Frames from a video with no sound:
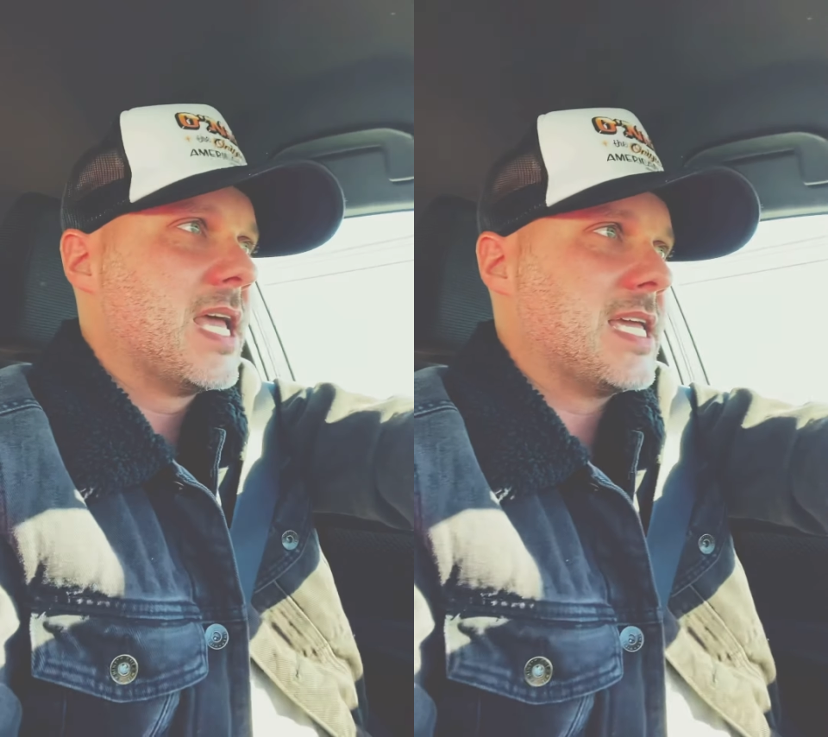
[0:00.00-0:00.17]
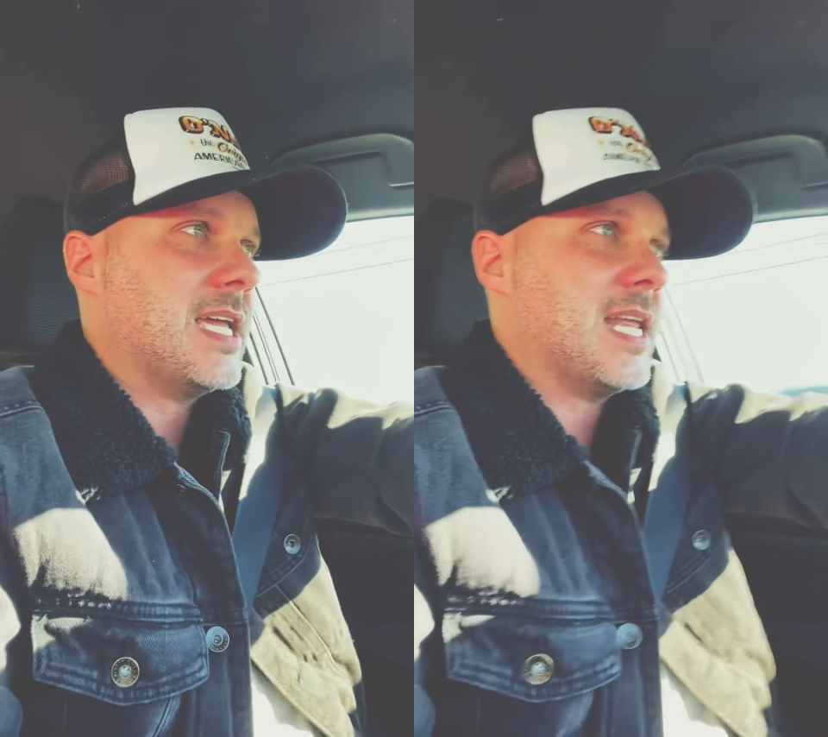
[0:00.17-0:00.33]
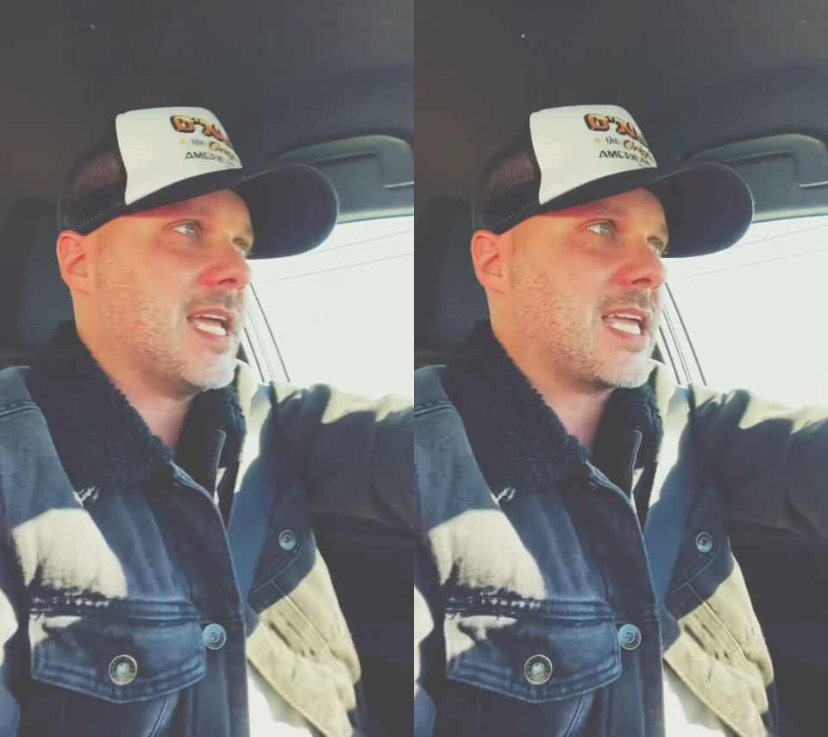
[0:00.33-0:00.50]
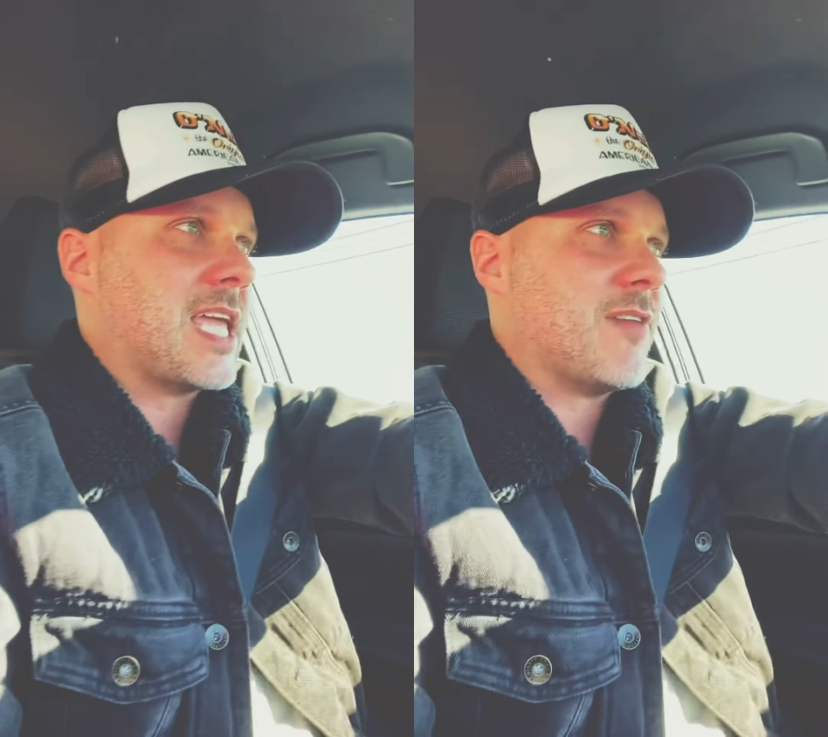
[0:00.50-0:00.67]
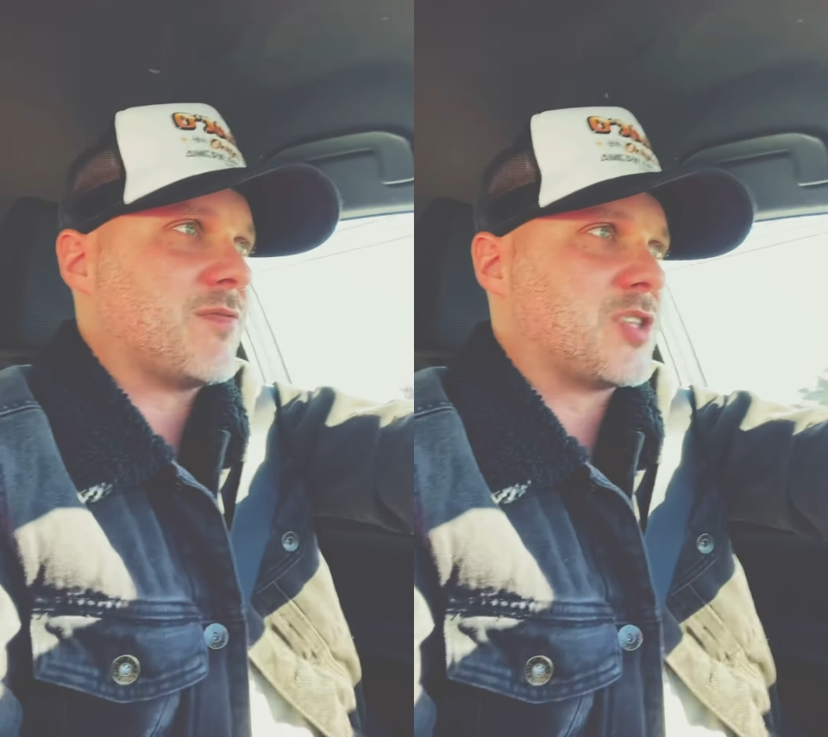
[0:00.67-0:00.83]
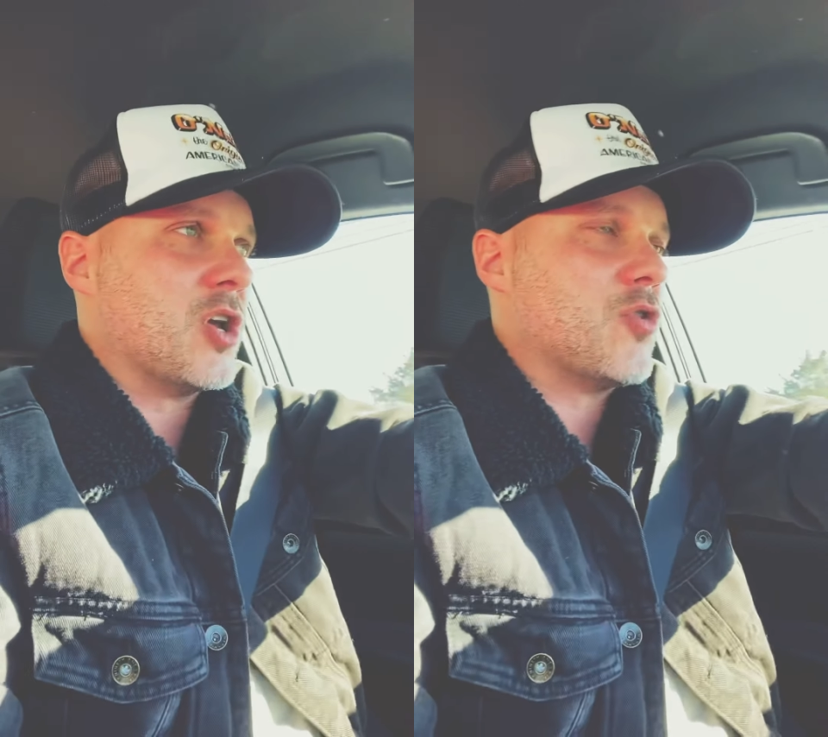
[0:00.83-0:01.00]
You didn't
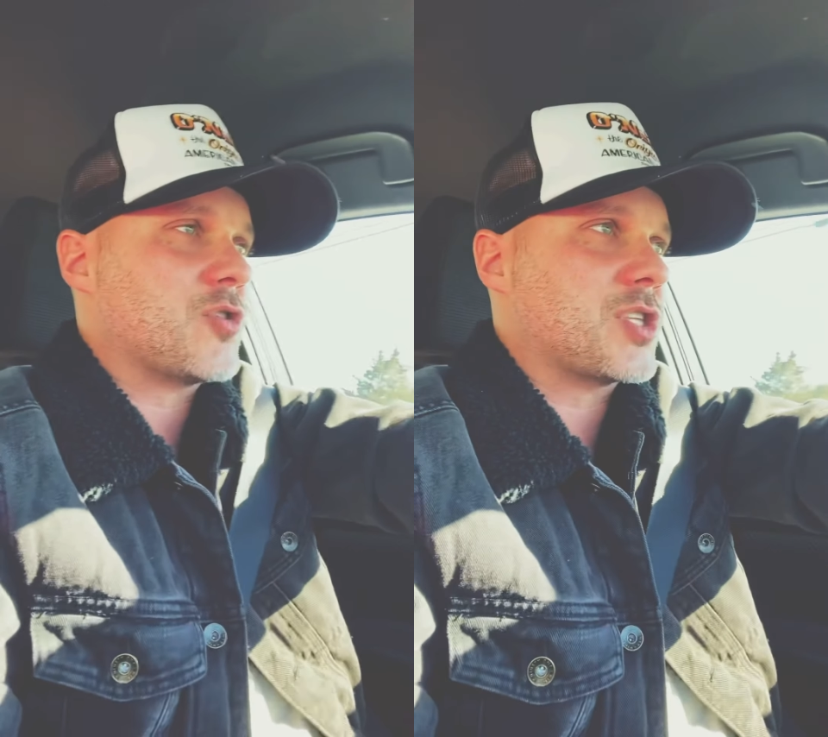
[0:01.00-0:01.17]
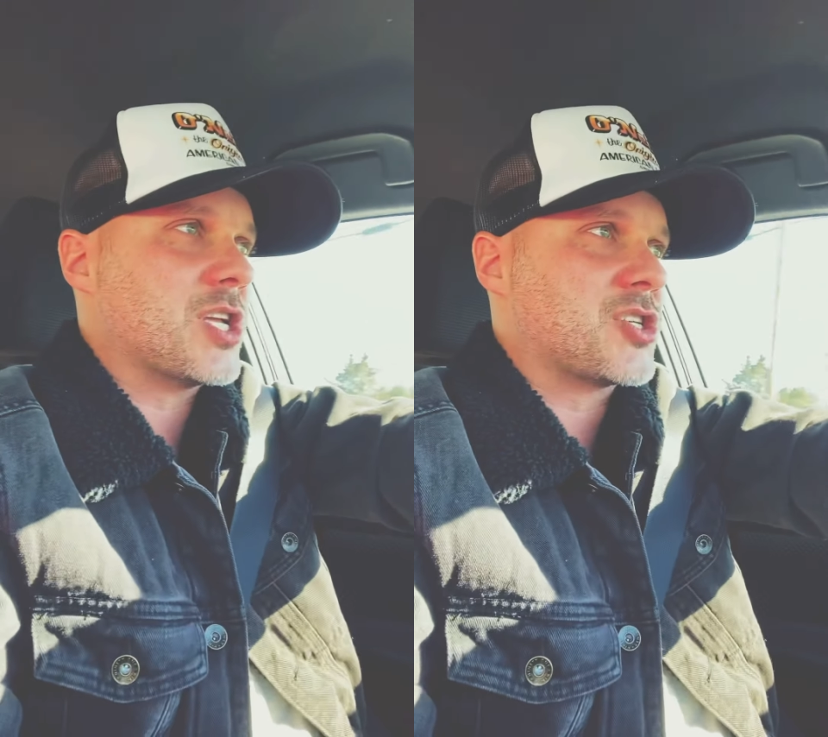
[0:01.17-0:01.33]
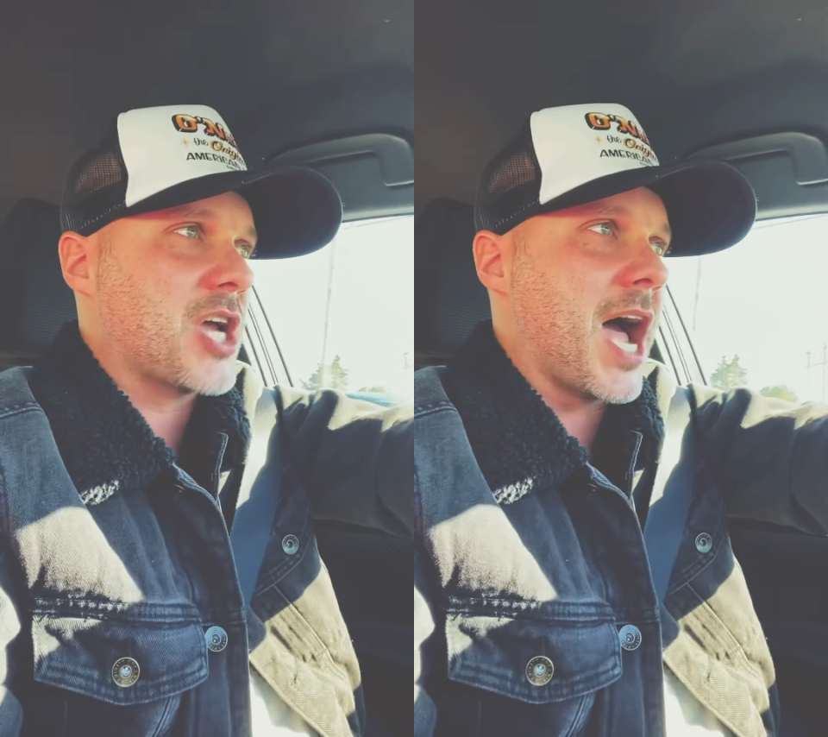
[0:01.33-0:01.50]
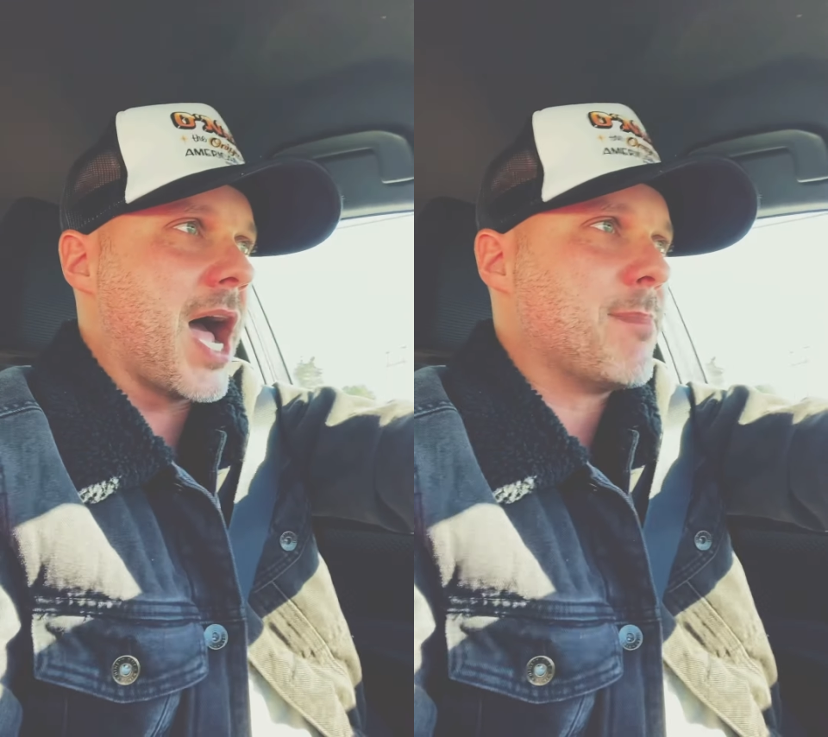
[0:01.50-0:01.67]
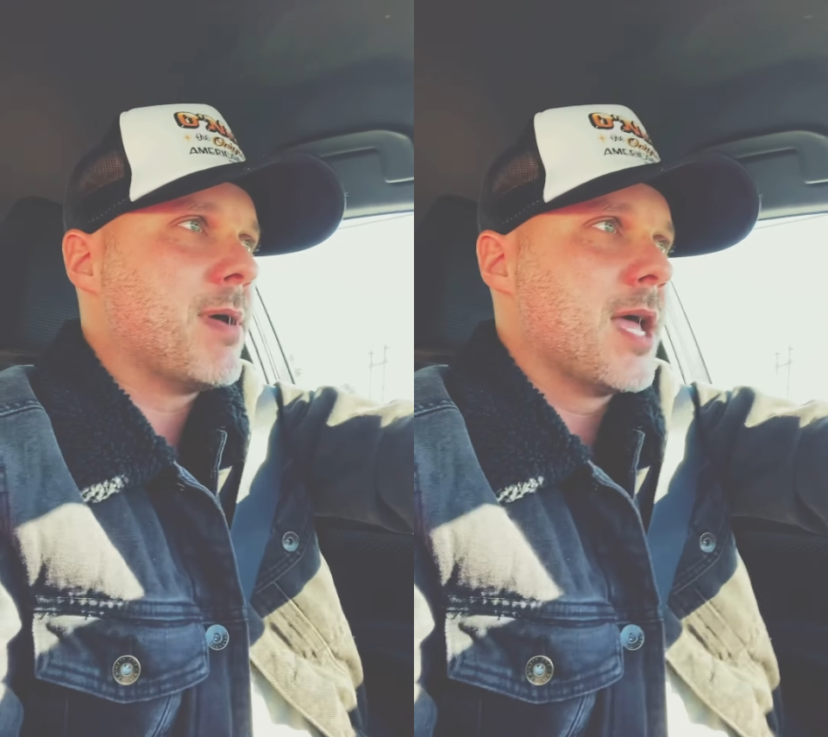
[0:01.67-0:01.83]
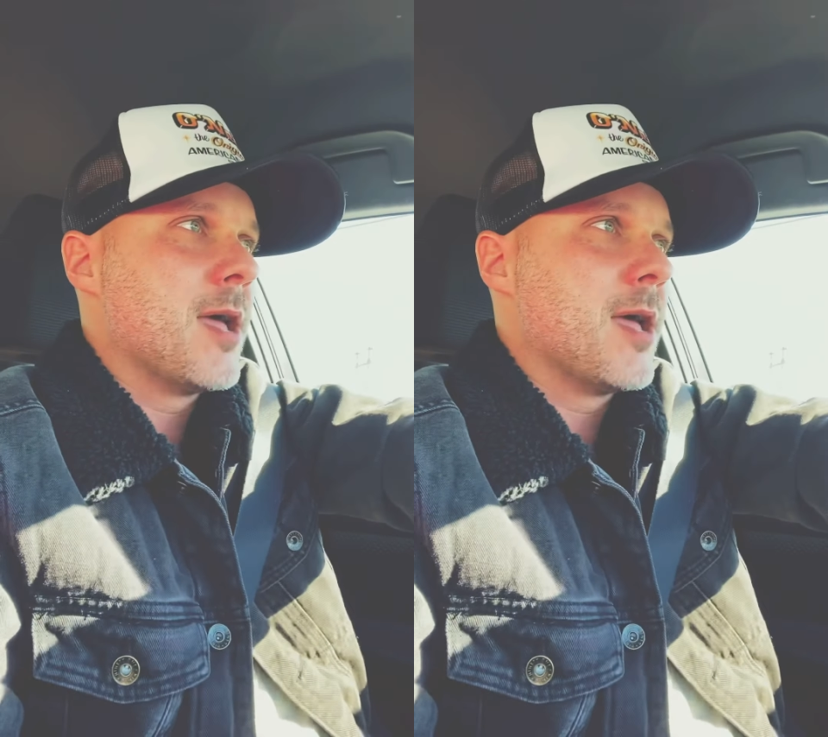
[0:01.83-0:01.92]
give Duce the job